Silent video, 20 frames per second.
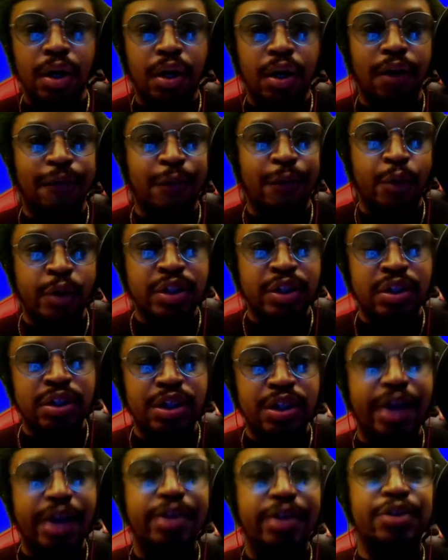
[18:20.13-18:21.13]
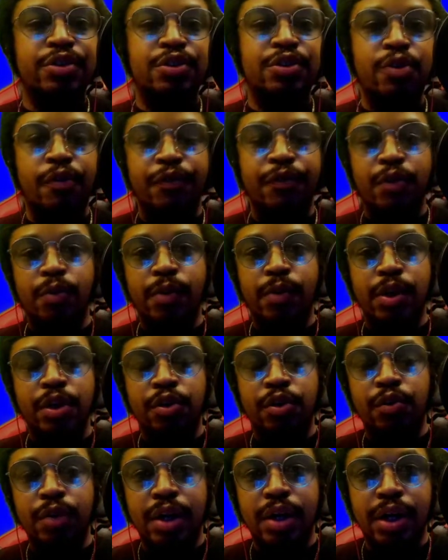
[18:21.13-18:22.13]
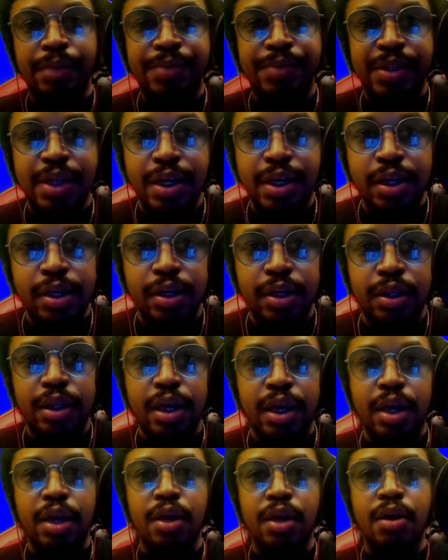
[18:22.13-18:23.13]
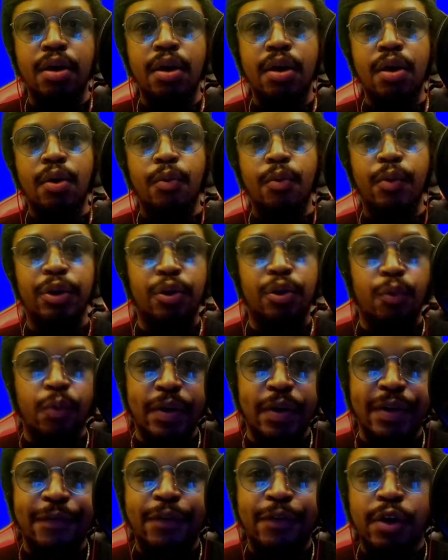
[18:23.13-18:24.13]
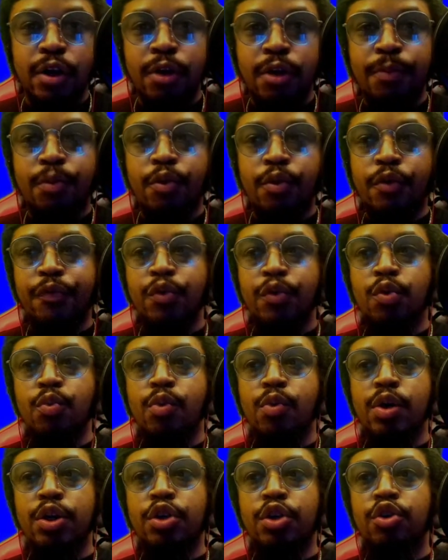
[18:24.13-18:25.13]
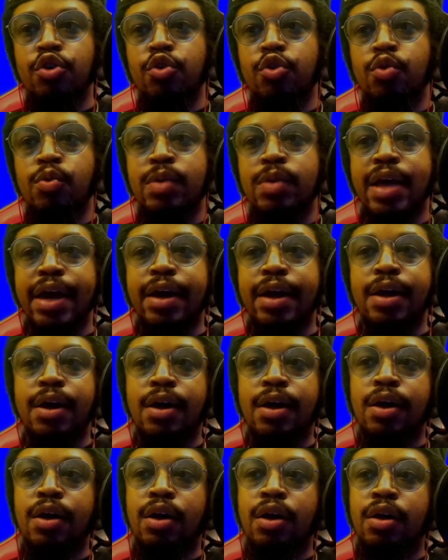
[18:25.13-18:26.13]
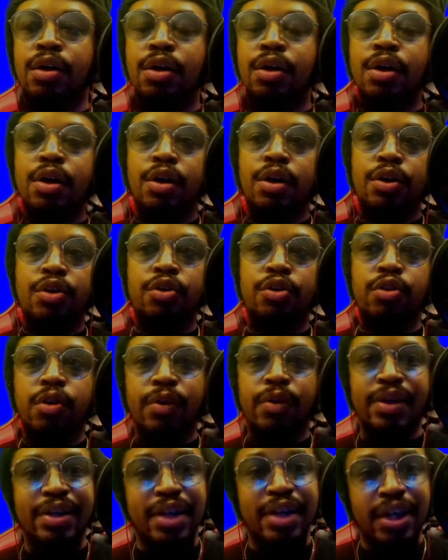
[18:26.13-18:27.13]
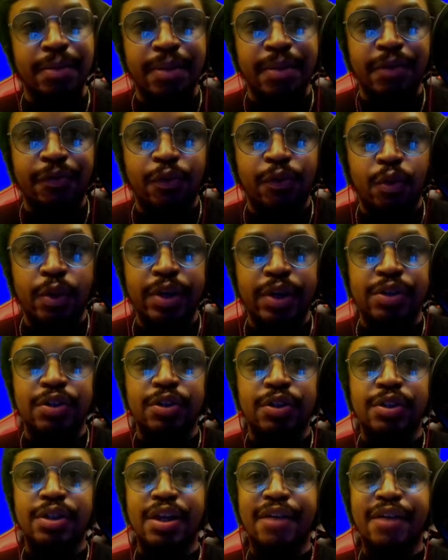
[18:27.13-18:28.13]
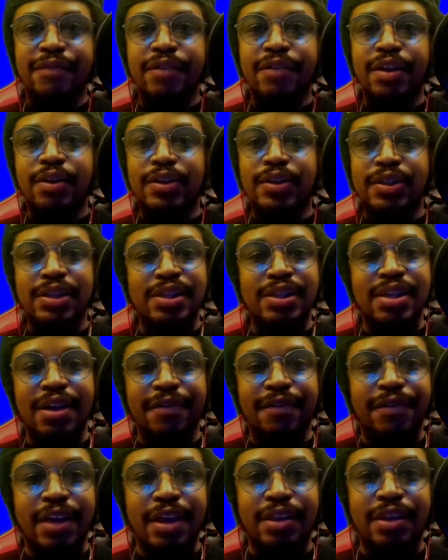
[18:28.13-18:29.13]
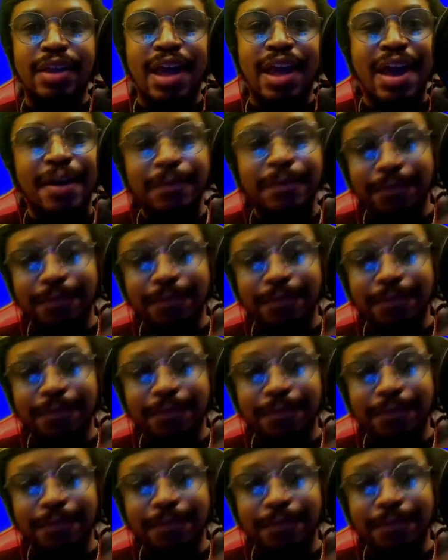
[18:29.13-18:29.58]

voice changer, so if you want to do the Obsidian thing with the reverb, or if you want to do like a demon voice or stuff like that,